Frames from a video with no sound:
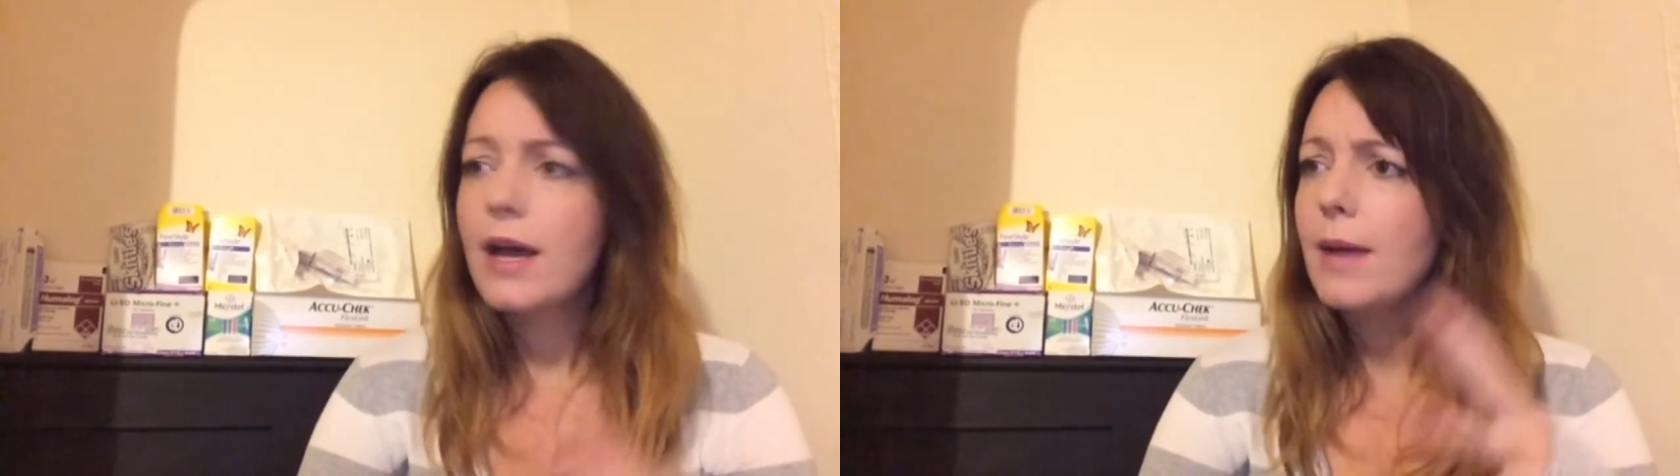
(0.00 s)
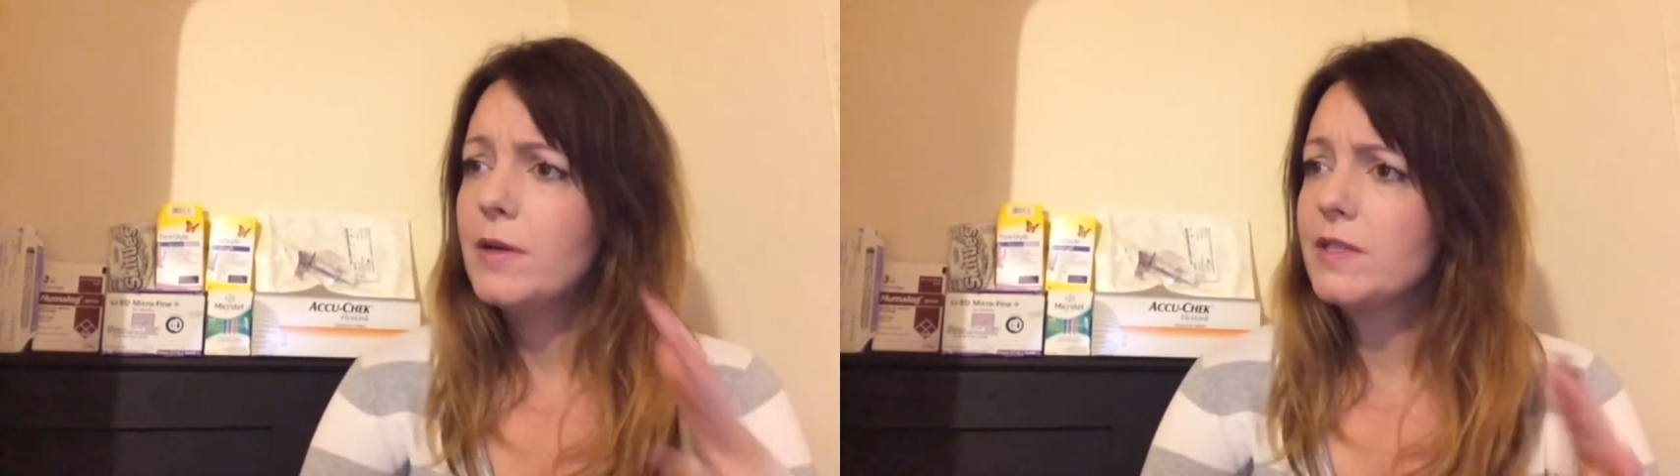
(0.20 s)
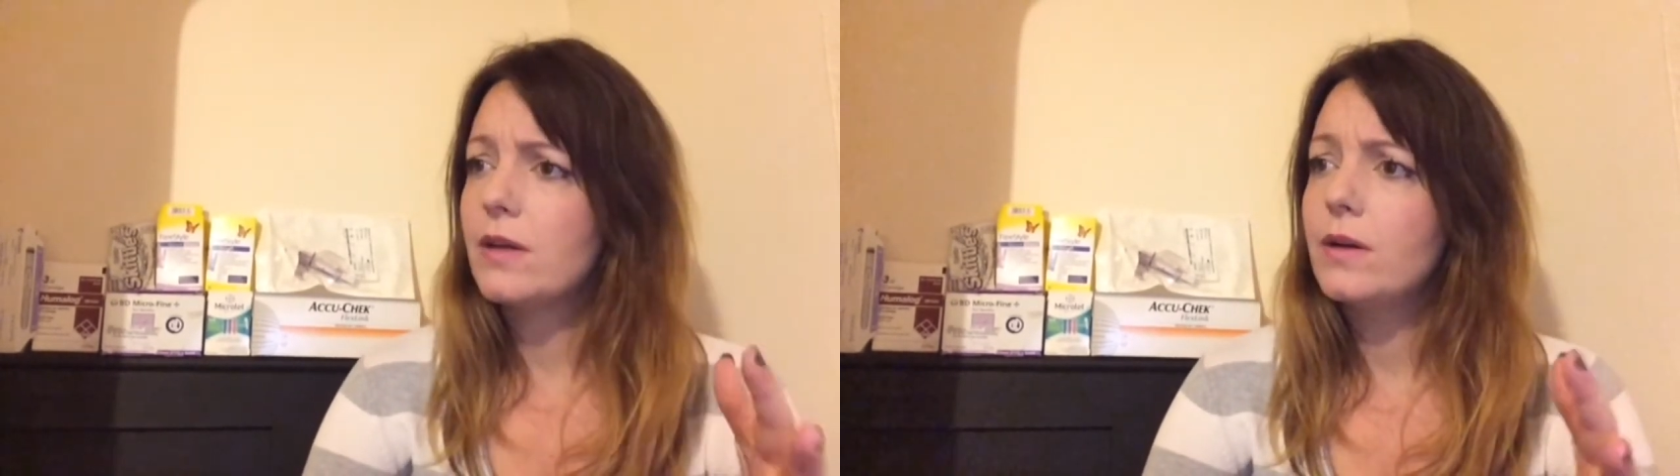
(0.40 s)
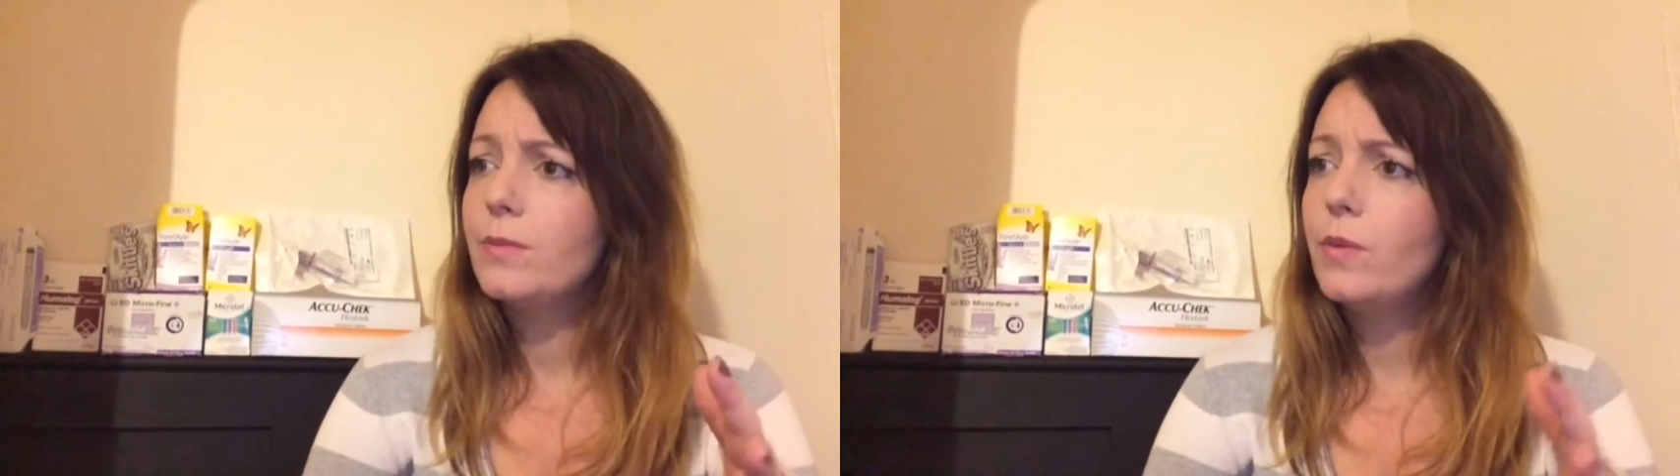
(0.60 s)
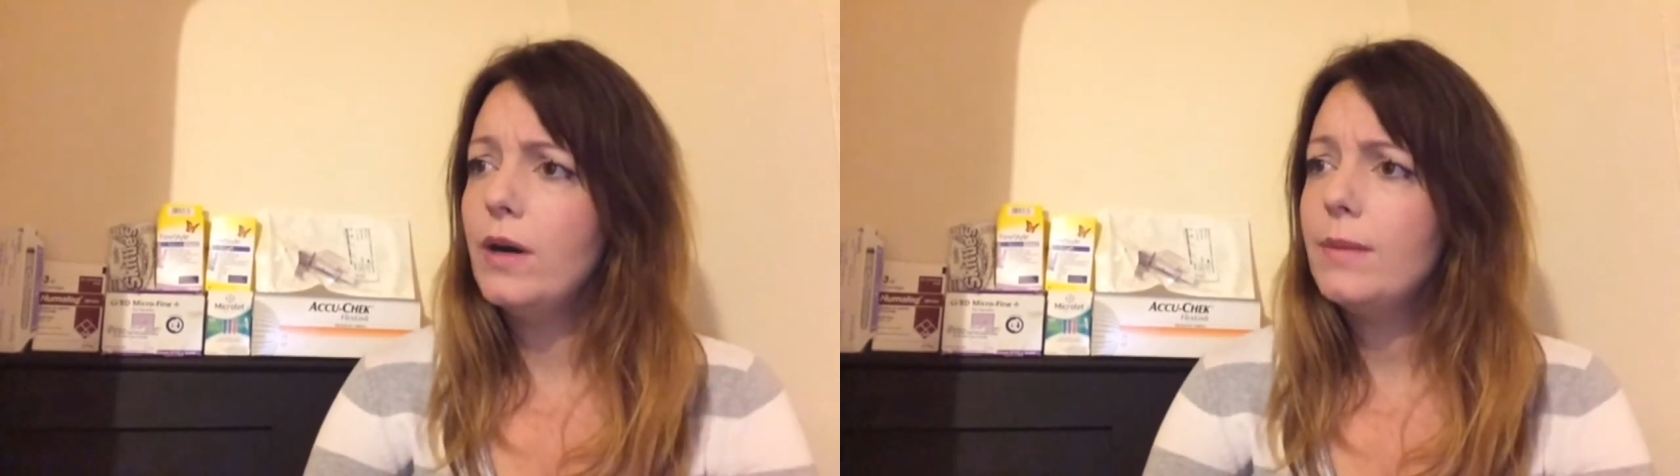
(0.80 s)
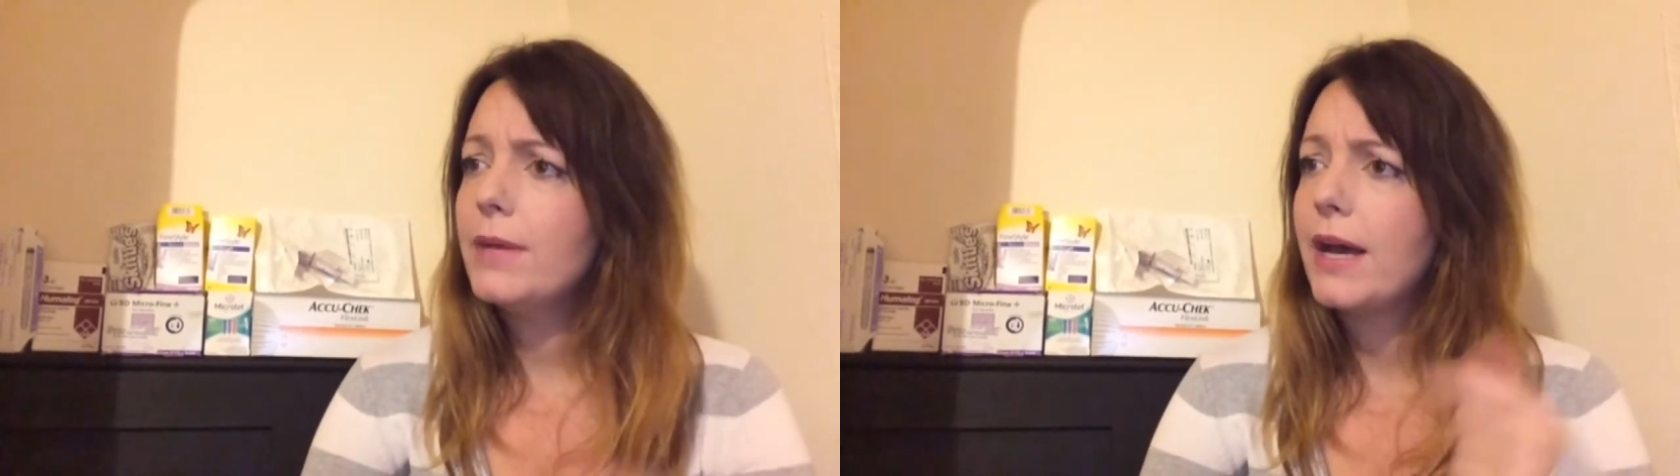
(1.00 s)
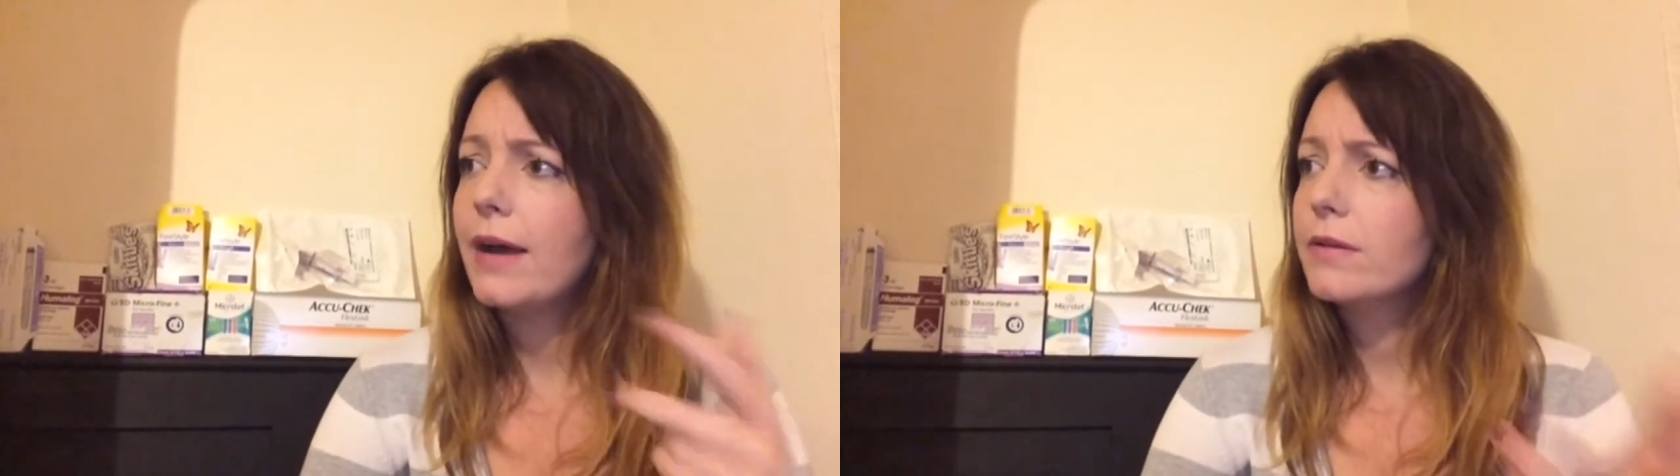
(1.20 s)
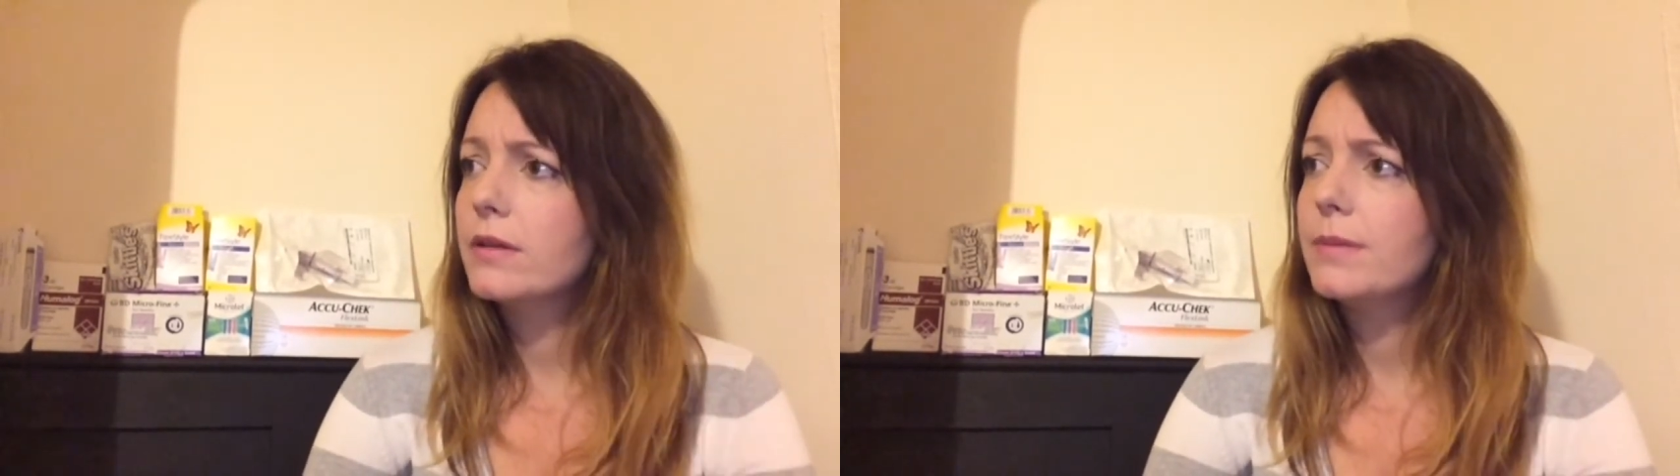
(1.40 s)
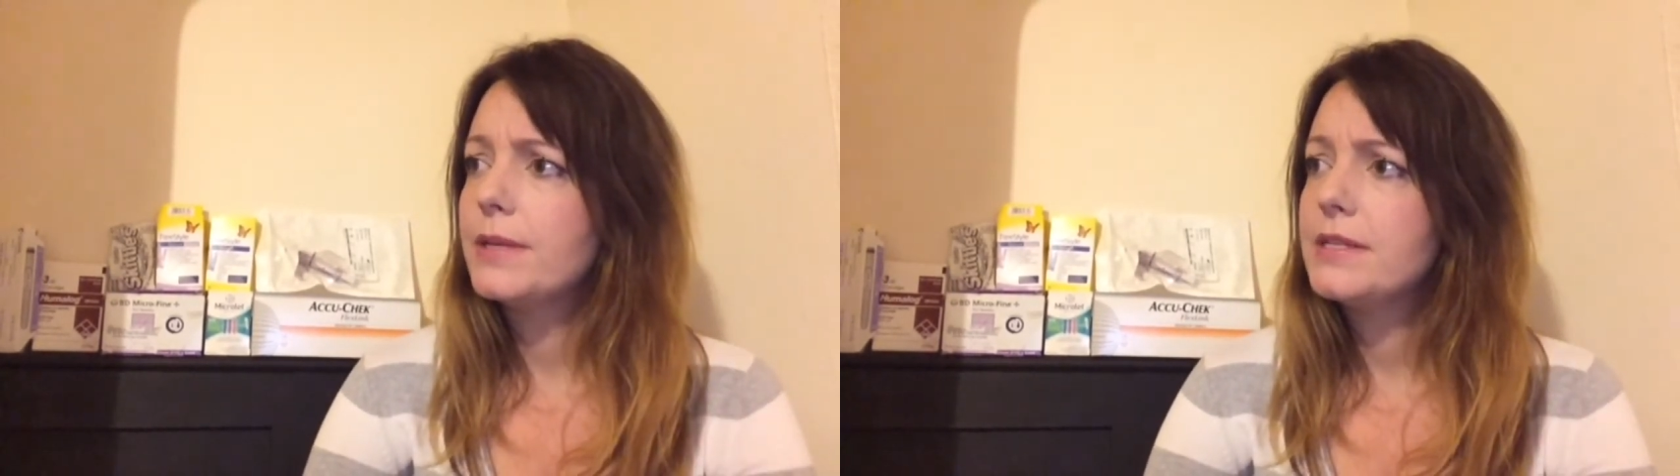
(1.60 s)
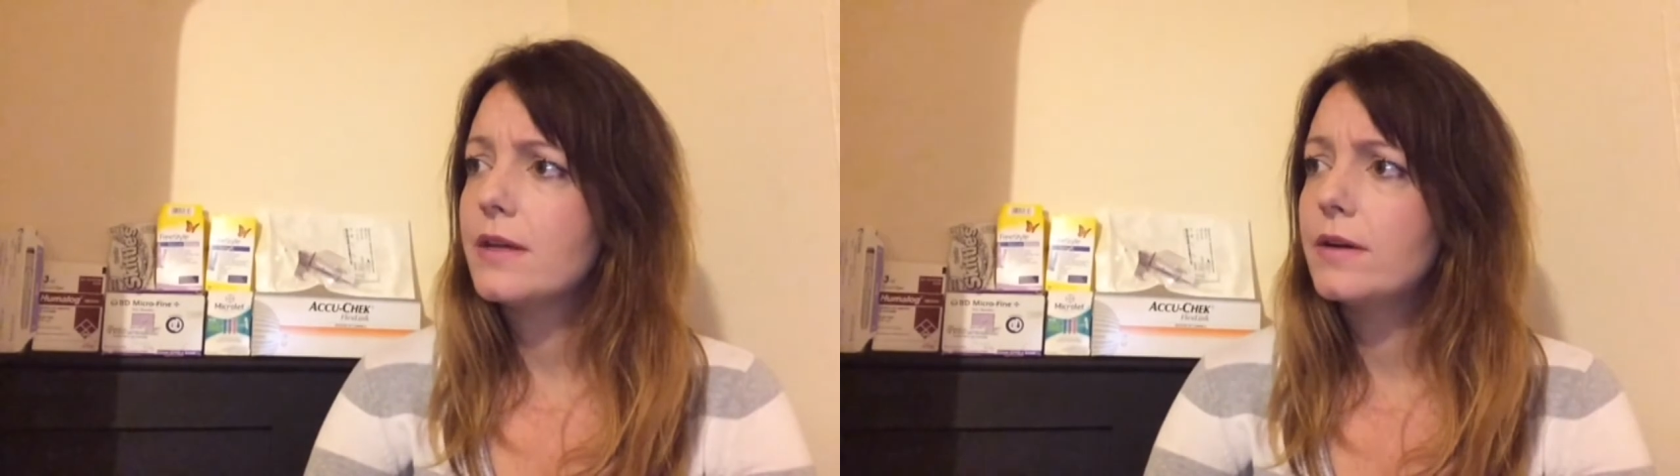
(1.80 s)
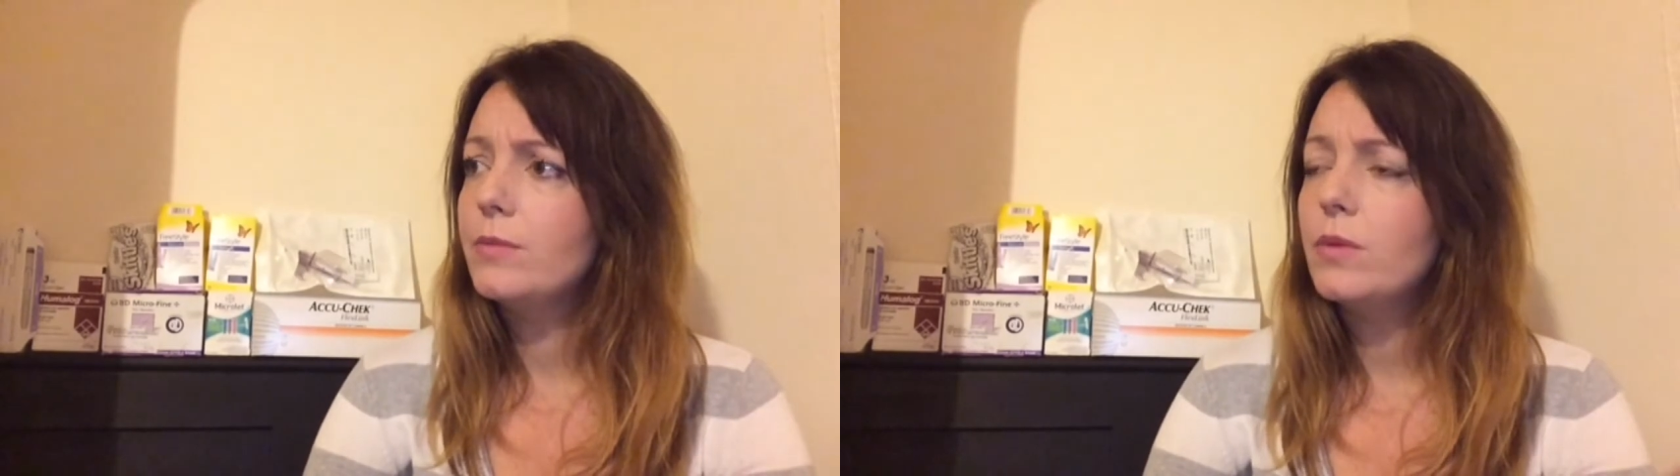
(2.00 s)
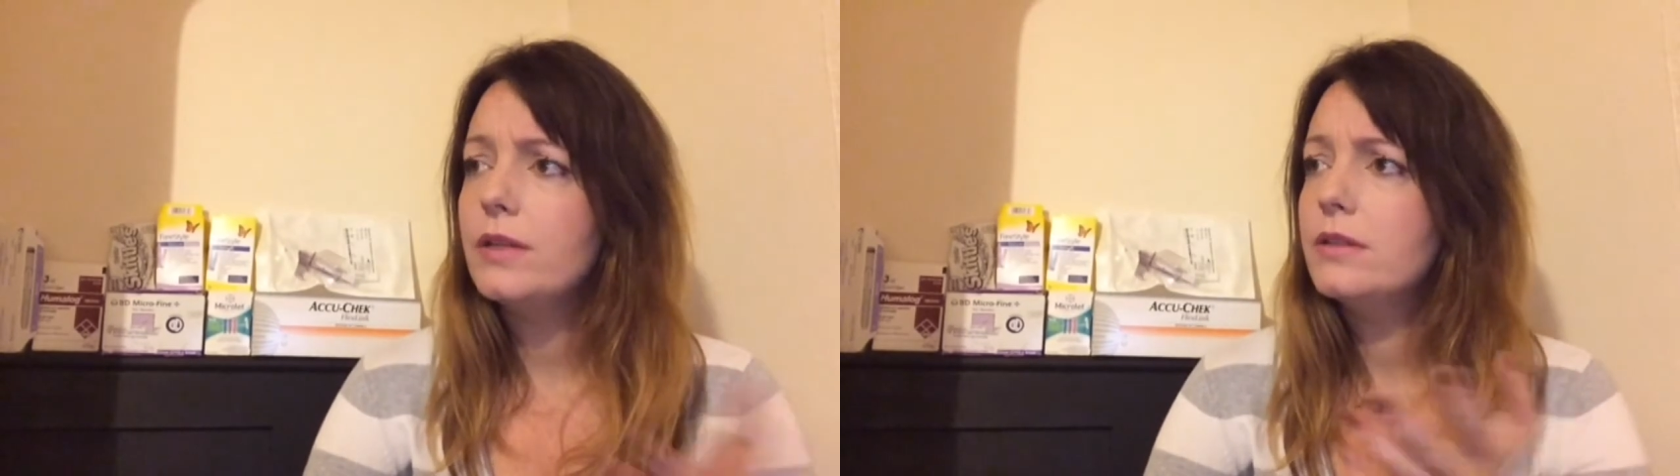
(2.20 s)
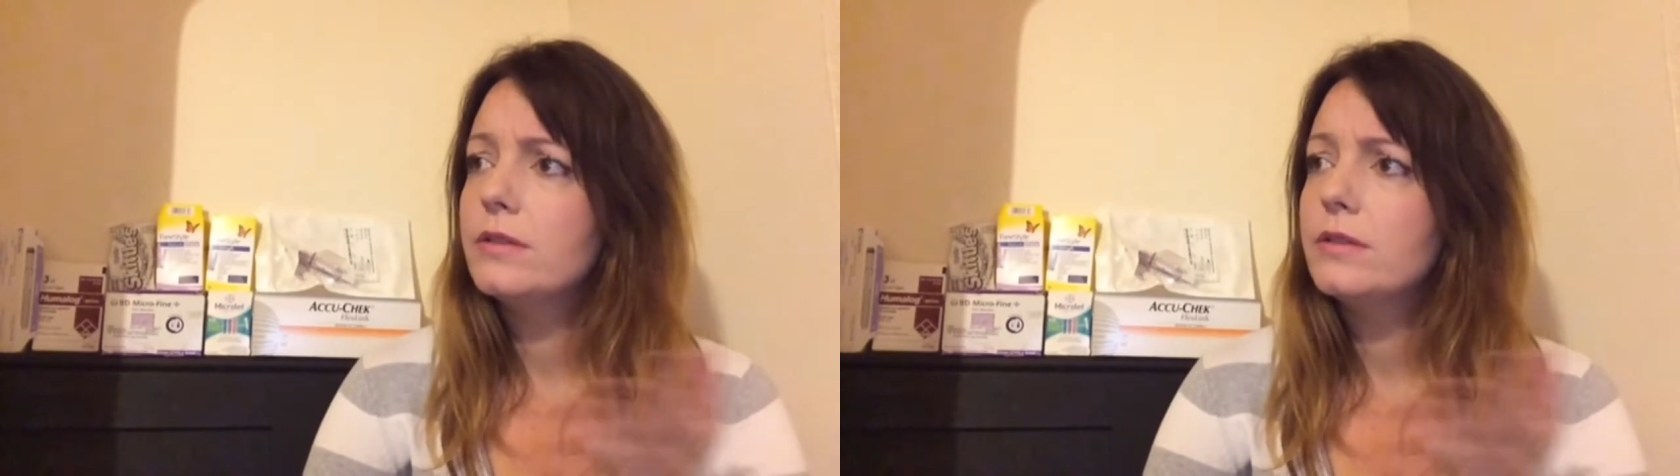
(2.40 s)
am I type 1? But how can I be type 1?